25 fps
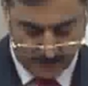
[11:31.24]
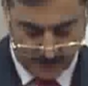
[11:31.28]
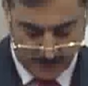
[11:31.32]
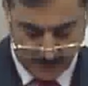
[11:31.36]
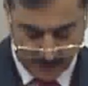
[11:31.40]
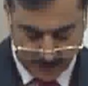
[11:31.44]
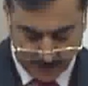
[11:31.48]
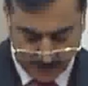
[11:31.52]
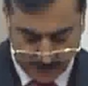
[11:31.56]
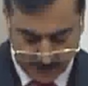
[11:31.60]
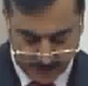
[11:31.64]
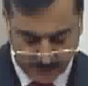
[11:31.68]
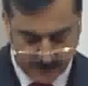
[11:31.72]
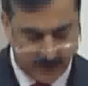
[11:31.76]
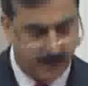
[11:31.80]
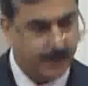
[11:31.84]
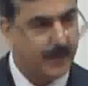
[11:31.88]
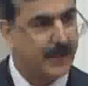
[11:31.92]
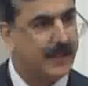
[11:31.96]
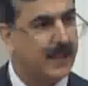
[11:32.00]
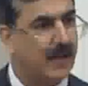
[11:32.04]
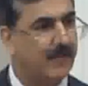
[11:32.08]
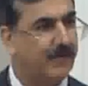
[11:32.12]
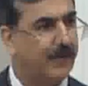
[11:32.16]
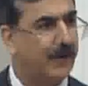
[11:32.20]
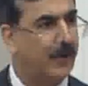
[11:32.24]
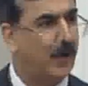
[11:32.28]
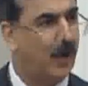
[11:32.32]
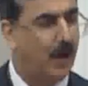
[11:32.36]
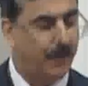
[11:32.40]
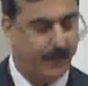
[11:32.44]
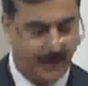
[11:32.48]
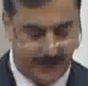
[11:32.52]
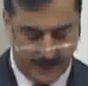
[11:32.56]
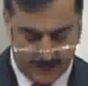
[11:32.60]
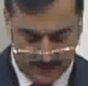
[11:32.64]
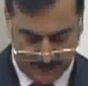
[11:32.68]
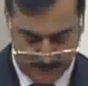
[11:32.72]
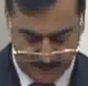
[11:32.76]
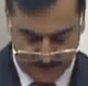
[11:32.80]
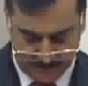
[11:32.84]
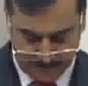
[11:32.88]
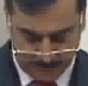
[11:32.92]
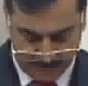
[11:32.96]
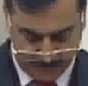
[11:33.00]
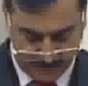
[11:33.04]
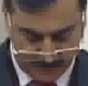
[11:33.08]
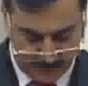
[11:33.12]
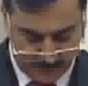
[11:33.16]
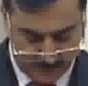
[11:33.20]
Terrorism is a phenomena
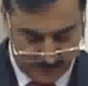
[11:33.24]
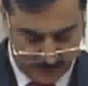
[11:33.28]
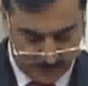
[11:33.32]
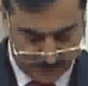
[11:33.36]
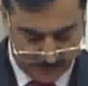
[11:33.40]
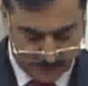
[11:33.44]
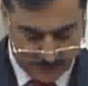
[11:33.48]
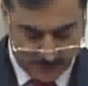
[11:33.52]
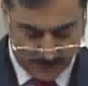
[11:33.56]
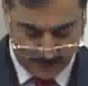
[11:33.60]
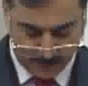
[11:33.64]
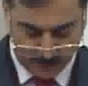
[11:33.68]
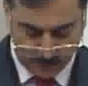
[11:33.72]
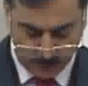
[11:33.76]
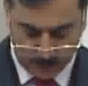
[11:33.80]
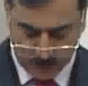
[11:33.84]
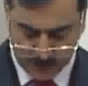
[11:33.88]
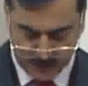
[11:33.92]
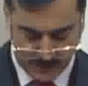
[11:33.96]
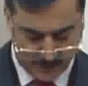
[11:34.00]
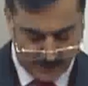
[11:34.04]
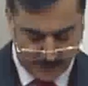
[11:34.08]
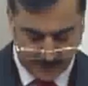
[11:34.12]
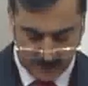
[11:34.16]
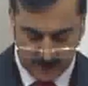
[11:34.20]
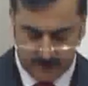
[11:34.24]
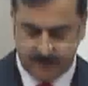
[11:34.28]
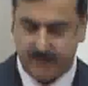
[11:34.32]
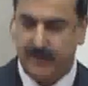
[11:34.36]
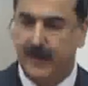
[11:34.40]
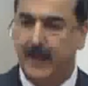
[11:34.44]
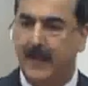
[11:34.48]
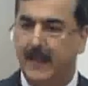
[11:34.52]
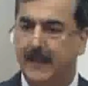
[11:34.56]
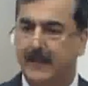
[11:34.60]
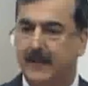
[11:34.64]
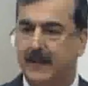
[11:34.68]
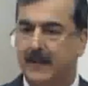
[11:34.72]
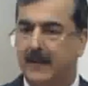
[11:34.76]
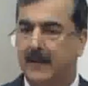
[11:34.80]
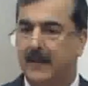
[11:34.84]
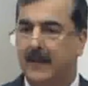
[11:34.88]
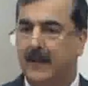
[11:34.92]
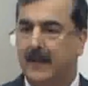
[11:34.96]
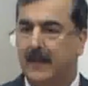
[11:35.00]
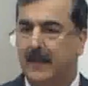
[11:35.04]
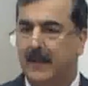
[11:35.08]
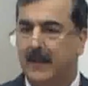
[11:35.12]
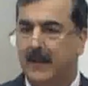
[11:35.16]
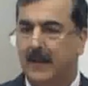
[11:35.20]
that knows neither faith
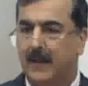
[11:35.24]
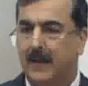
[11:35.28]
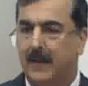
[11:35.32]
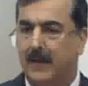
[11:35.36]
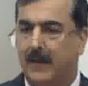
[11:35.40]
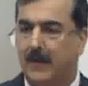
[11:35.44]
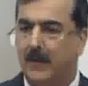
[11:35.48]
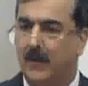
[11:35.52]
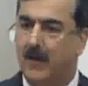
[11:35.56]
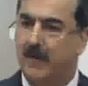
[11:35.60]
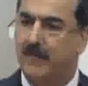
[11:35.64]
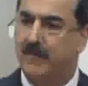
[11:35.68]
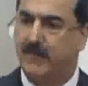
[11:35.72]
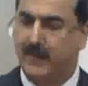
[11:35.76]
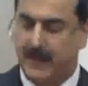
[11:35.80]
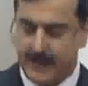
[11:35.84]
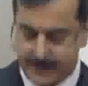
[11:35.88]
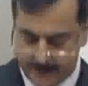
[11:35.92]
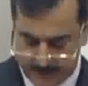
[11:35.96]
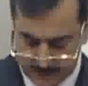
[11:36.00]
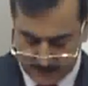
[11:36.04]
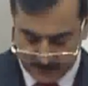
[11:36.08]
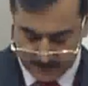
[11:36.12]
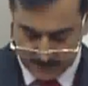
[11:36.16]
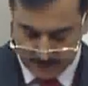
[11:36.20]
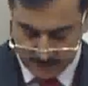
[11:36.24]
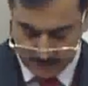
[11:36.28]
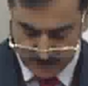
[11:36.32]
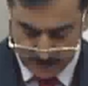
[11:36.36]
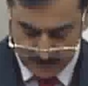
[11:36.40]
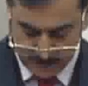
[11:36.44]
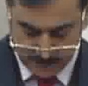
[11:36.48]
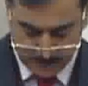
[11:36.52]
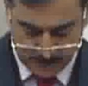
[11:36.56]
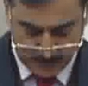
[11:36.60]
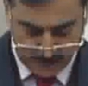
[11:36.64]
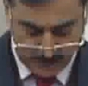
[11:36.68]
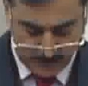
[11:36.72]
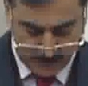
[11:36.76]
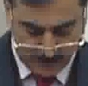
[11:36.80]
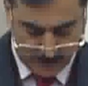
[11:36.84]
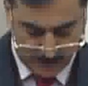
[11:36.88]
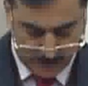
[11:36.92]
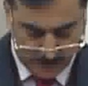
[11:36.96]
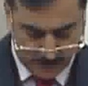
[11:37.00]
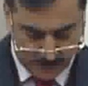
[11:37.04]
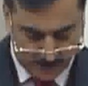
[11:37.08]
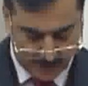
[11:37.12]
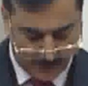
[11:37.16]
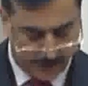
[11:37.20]
nor frontier.
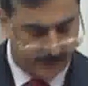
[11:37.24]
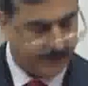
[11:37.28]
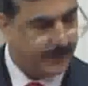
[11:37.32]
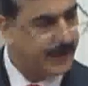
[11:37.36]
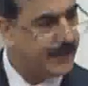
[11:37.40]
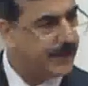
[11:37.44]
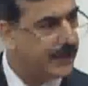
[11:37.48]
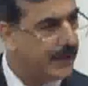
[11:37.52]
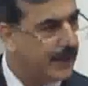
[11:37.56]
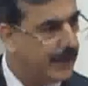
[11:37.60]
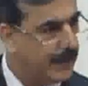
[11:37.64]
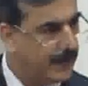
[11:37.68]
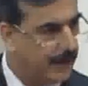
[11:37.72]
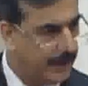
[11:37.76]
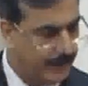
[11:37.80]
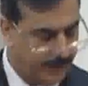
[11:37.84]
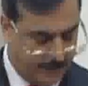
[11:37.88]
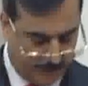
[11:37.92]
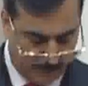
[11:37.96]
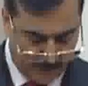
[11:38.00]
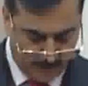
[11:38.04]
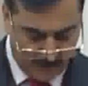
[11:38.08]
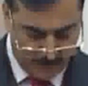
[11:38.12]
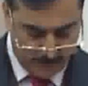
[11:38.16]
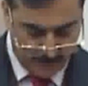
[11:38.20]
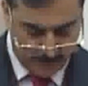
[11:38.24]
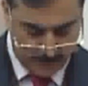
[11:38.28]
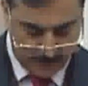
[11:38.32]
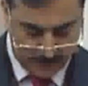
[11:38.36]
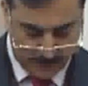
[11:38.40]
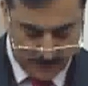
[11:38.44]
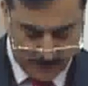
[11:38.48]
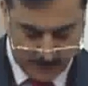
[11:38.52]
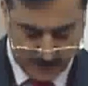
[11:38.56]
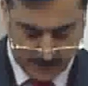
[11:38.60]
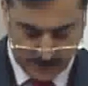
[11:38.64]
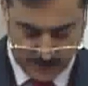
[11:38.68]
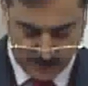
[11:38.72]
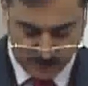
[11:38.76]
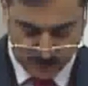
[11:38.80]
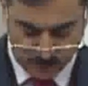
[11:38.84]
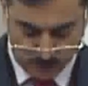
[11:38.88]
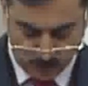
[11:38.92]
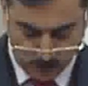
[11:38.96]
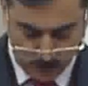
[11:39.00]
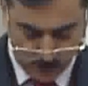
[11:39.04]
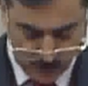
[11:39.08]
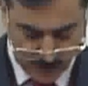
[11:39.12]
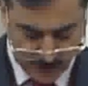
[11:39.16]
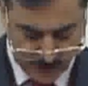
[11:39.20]
In our region, it has
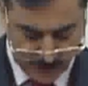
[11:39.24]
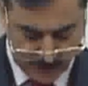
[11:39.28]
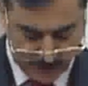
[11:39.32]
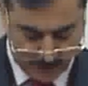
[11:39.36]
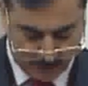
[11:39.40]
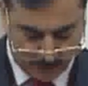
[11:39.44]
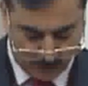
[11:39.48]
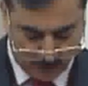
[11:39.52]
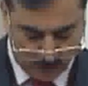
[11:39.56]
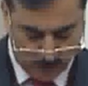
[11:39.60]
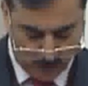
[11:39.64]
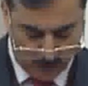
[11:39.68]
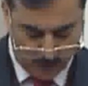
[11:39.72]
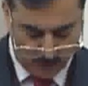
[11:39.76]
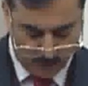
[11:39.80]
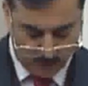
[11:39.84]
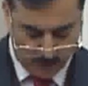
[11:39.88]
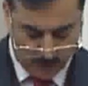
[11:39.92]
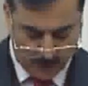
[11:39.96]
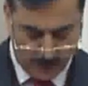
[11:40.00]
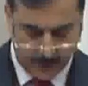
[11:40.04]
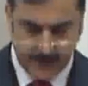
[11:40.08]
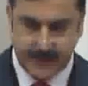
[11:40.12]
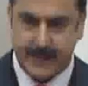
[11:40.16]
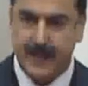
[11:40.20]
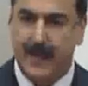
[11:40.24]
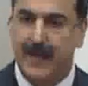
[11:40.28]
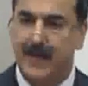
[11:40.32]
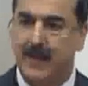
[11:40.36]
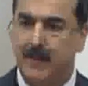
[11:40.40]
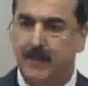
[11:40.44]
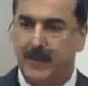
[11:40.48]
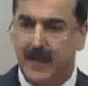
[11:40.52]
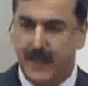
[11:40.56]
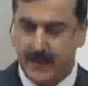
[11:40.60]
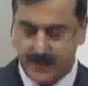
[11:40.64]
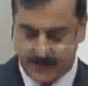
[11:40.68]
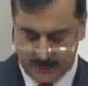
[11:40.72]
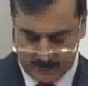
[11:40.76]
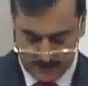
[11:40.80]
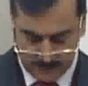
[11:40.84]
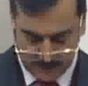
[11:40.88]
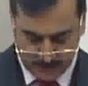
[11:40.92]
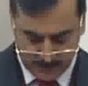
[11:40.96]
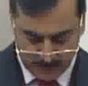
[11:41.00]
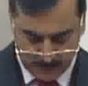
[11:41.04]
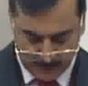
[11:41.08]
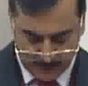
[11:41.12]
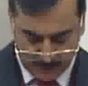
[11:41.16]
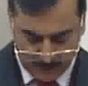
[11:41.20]
roots in the Cold War dynamics
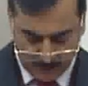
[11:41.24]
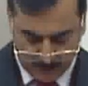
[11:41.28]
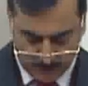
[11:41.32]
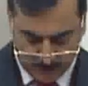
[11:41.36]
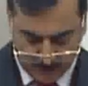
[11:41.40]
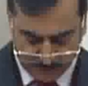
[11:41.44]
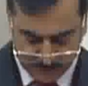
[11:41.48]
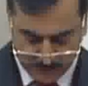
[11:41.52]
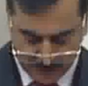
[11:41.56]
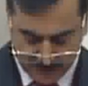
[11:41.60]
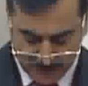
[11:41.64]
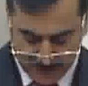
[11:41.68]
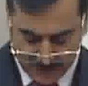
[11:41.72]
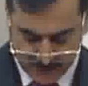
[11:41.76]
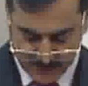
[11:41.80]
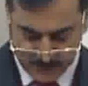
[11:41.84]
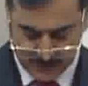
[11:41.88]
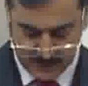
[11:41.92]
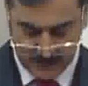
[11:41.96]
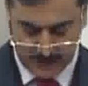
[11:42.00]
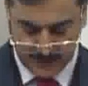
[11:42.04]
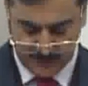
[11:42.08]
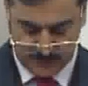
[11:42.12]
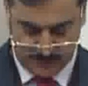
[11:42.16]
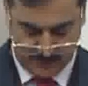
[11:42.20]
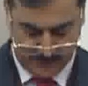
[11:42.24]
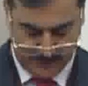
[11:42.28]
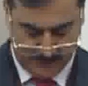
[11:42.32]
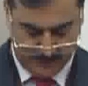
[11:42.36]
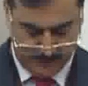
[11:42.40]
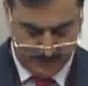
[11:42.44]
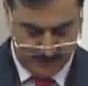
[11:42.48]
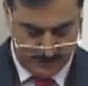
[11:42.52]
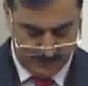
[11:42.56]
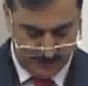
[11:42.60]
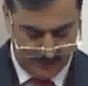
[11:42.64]
of the last century.